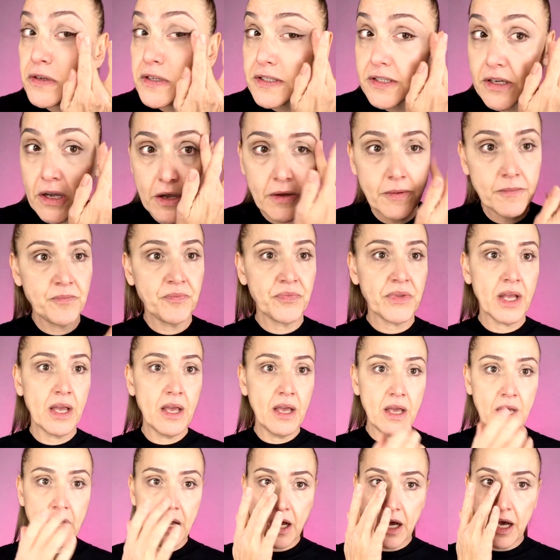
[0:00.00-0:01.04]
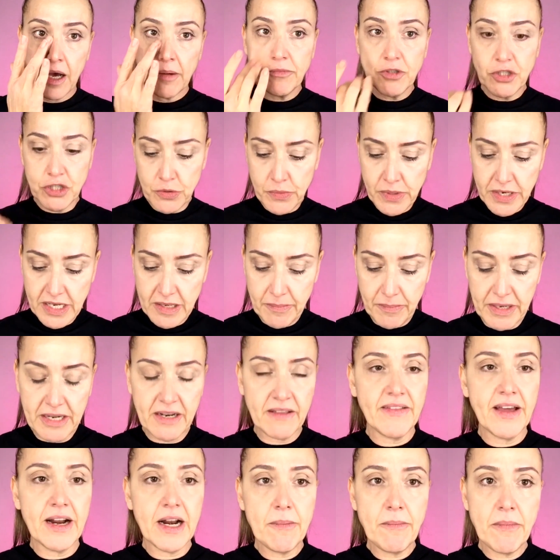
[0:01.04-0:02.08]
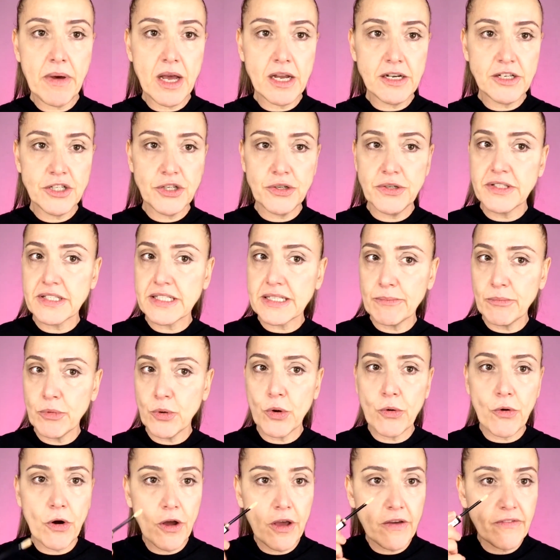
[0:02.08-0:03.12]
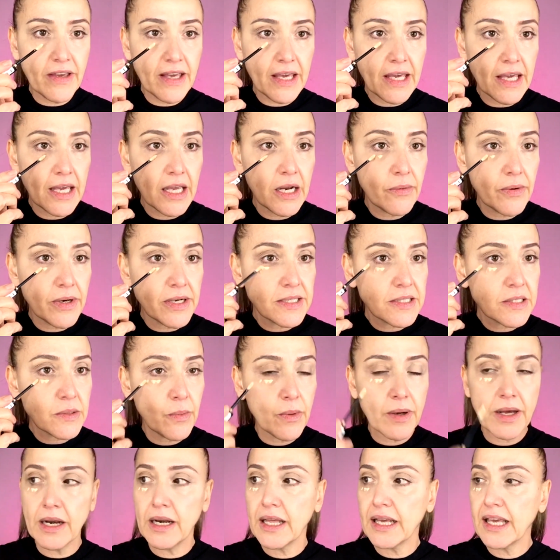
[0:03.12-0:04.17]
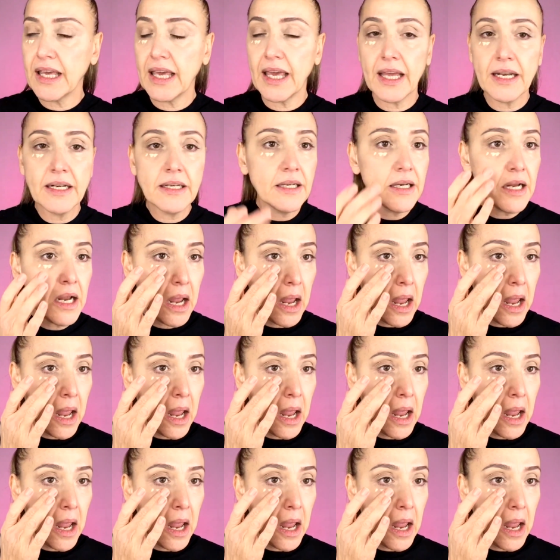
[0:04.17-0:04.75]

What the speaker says: So I'm doing a bit of that. I might do some more over here as well again.